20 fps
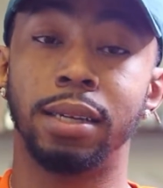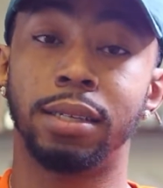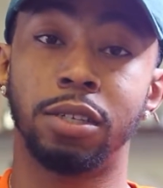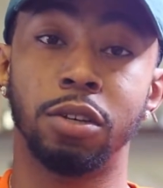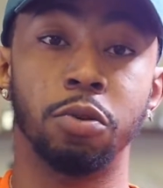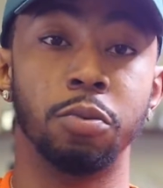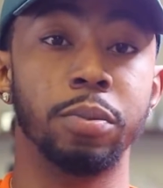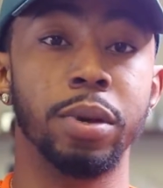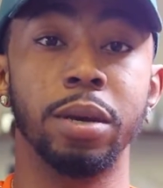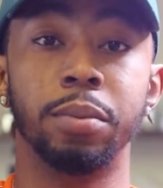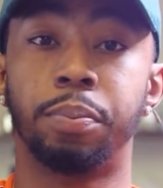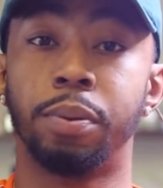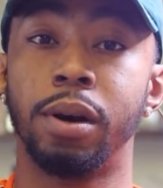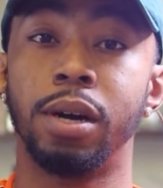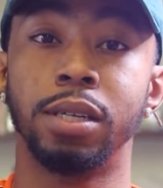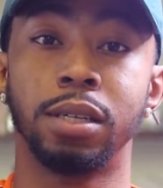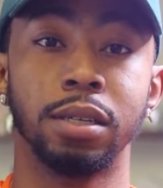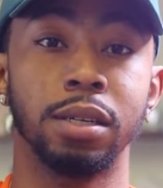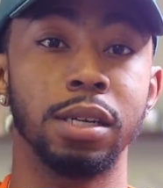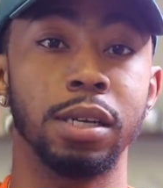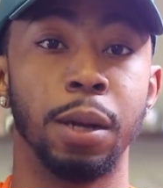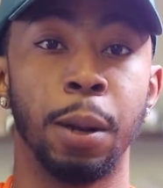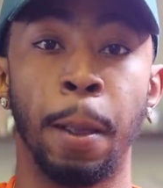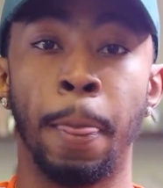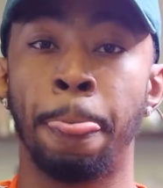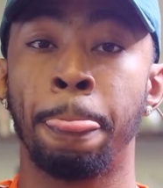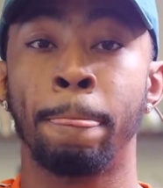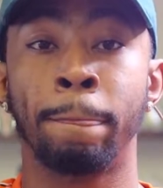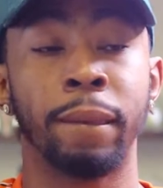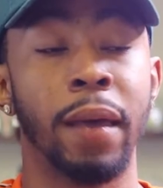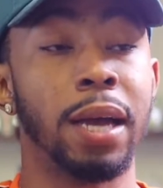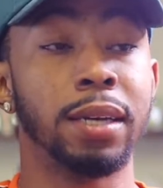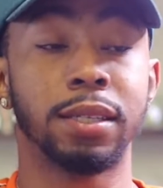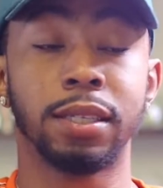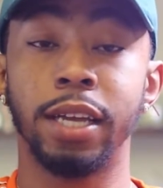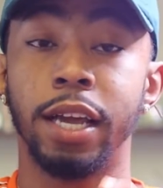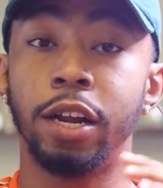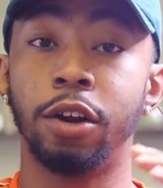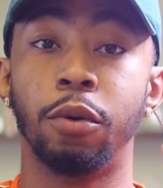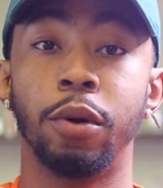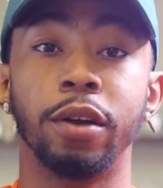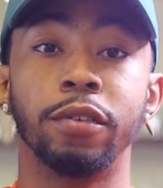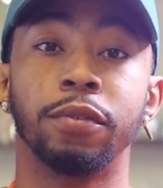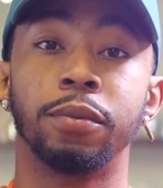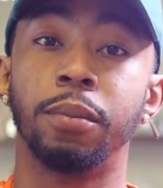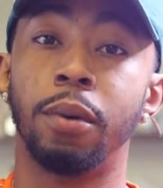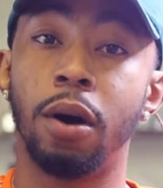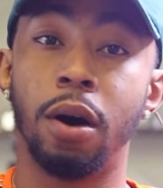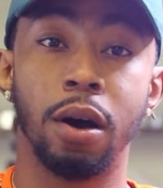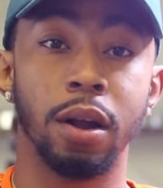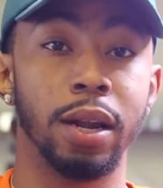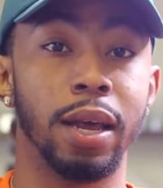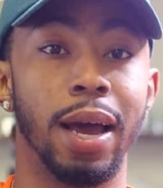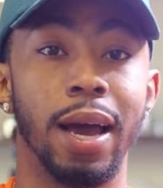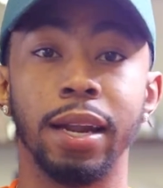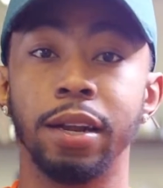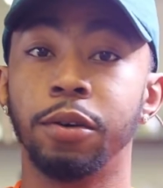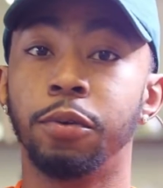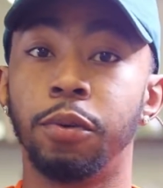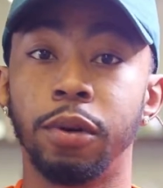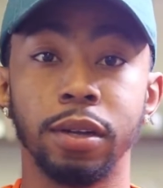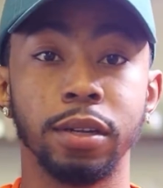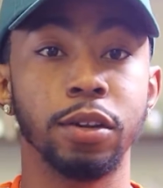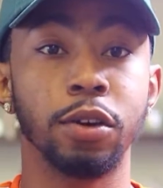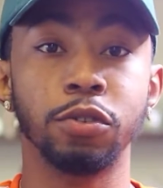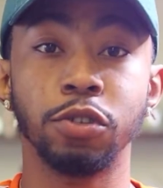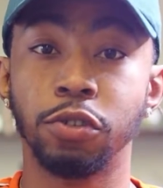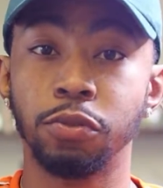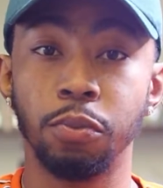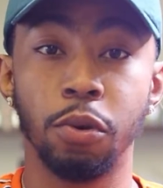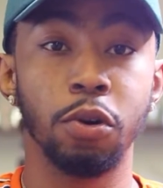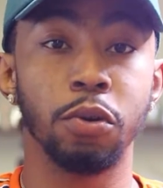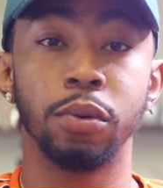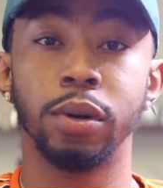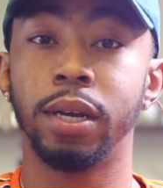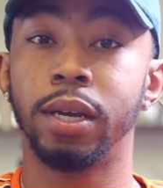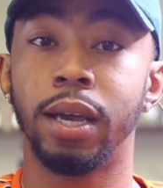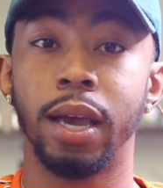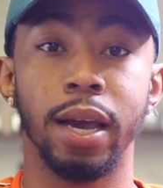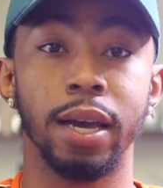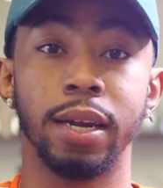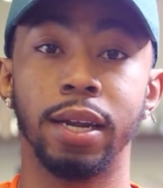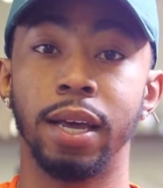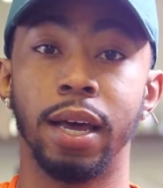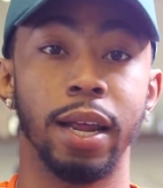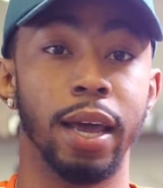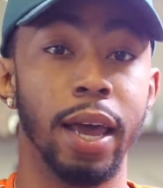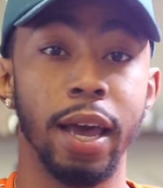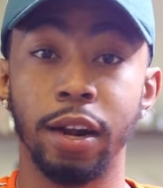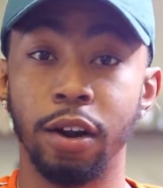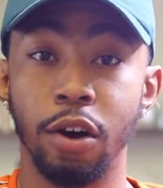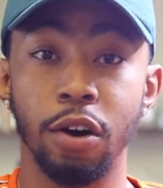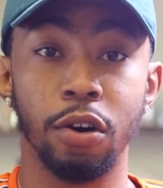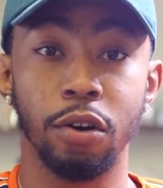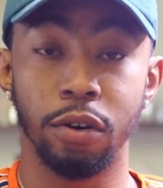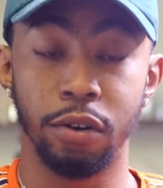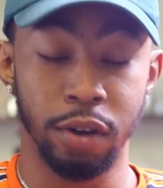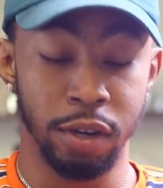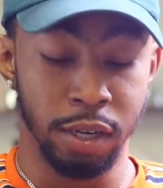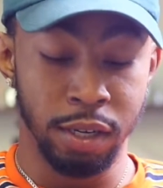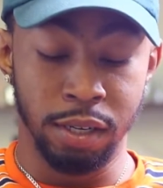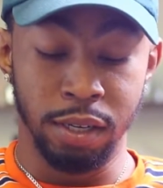So me personally, I stayed away from all that. I didn't want no smoke when it came to that at all.